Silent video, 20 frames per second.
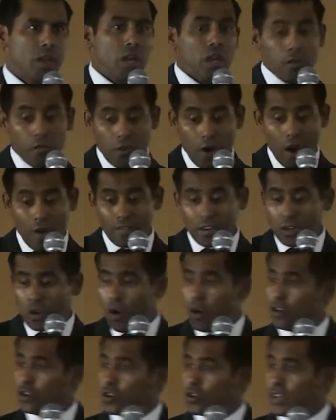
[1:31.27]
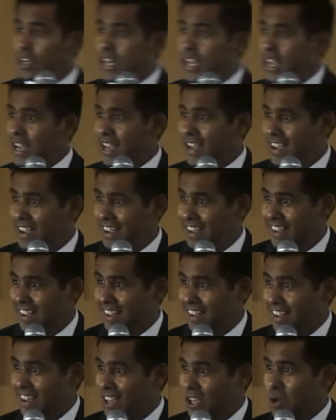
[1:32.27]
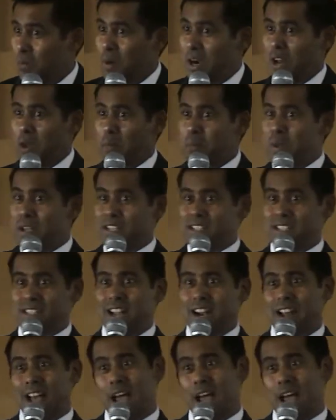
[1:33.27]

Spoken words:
If you haven't gone to D, you might have missed that